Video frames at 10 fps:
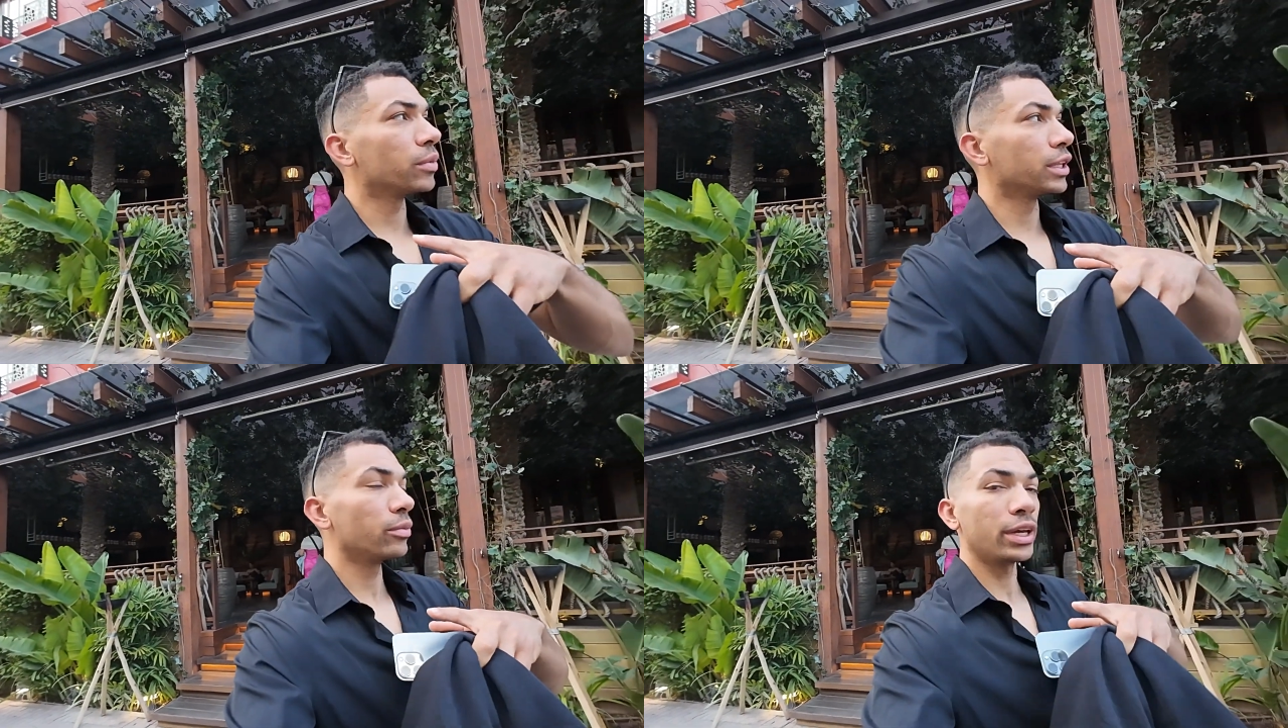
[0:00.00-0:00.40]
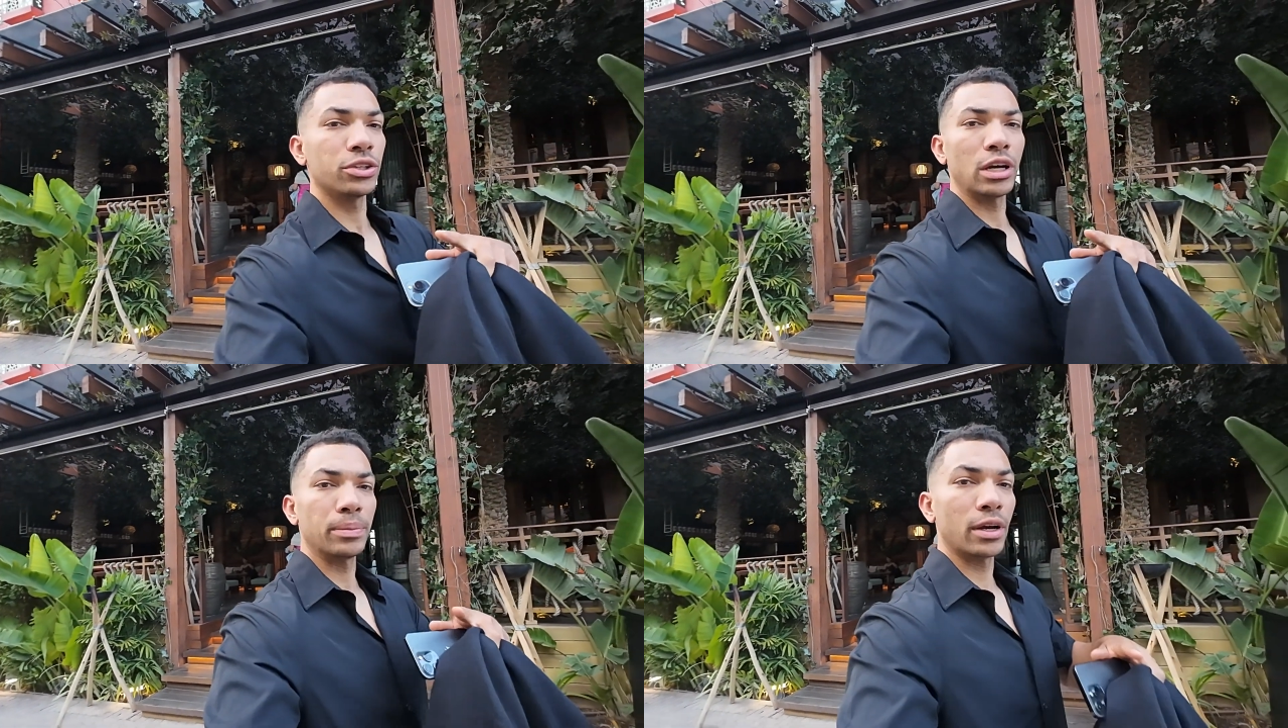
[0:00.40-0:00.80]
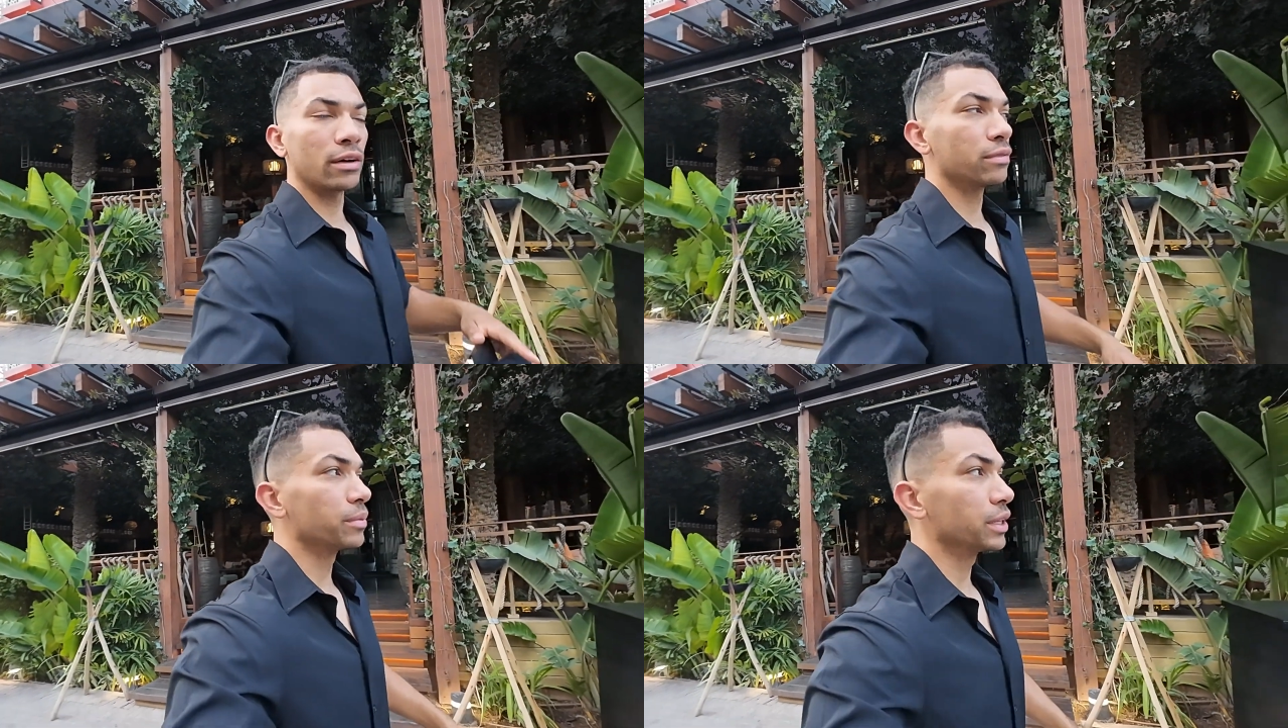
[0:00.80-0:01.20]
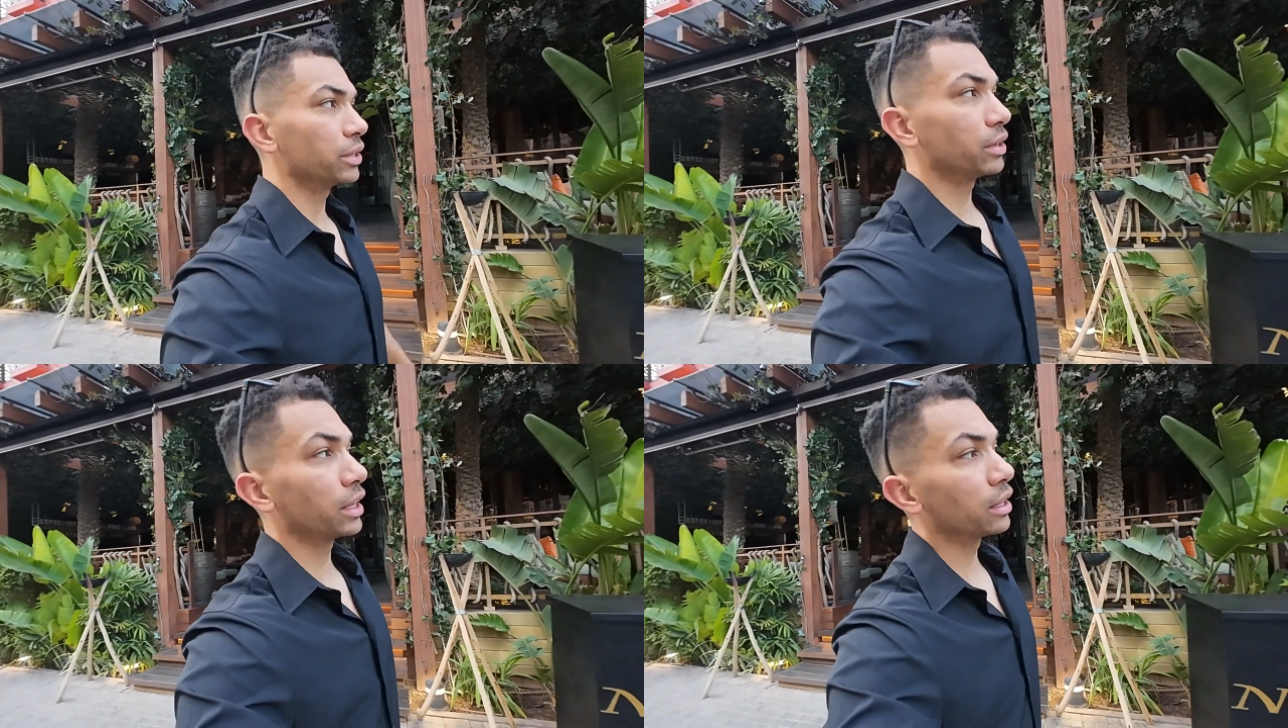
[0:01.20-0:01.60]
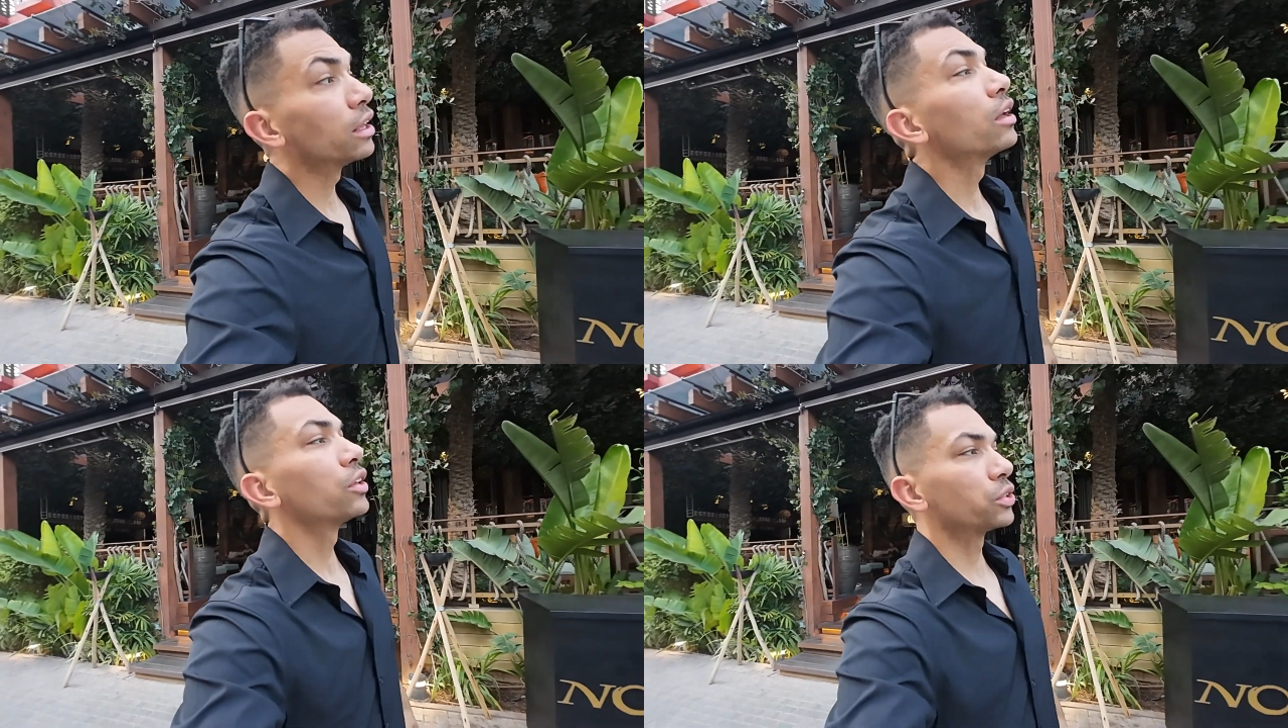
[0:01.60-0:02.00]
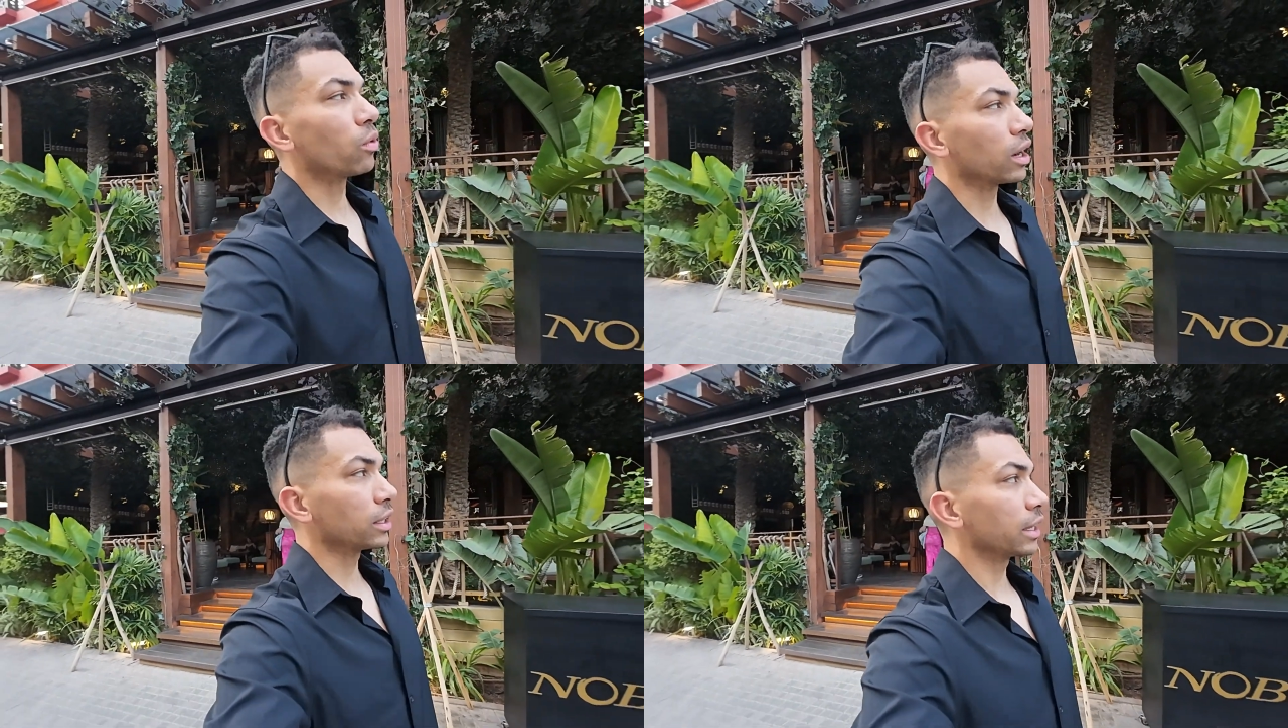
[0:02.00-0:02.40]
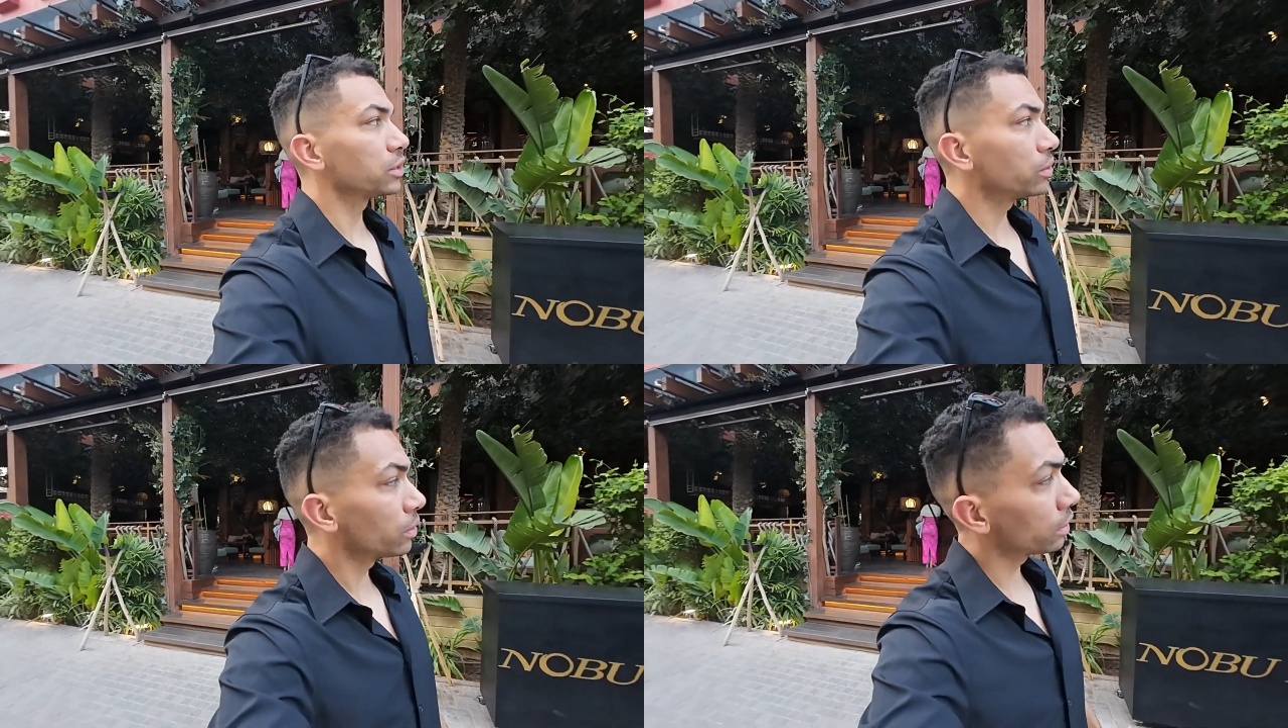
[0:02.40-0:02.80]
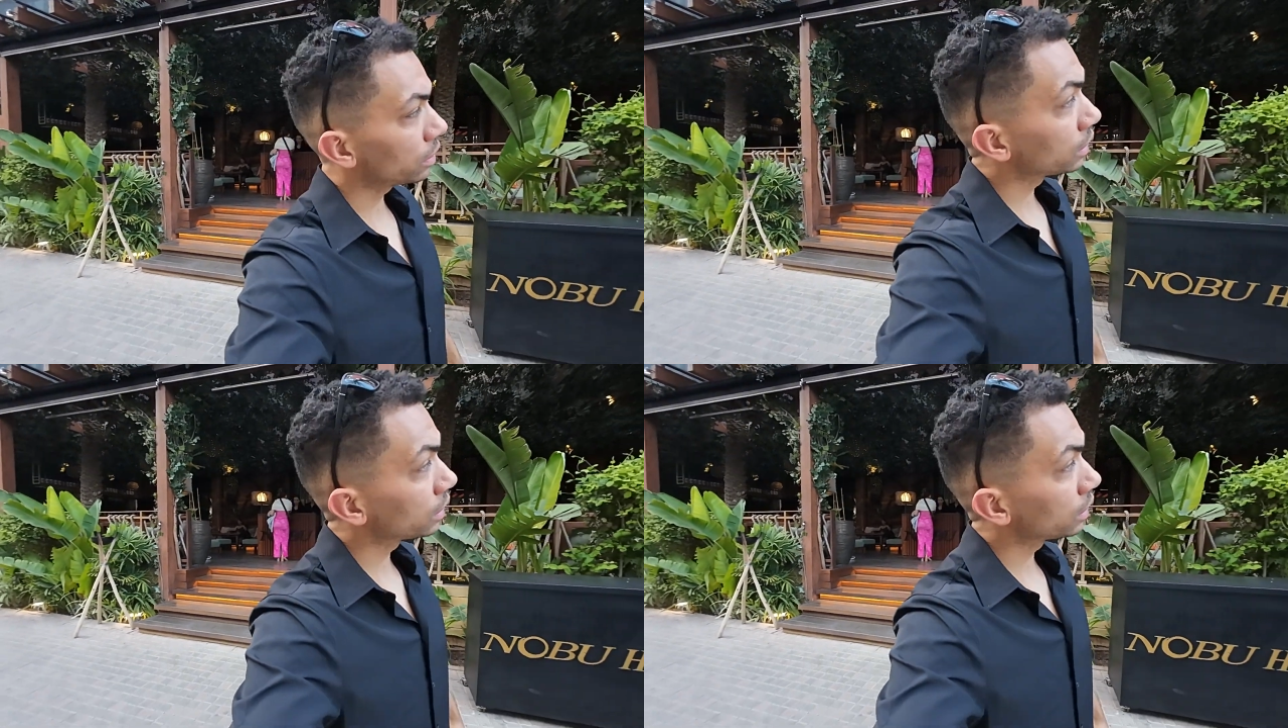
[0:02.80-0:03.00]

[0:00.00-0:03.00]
but then we get dropped off, but then you get to walk next door.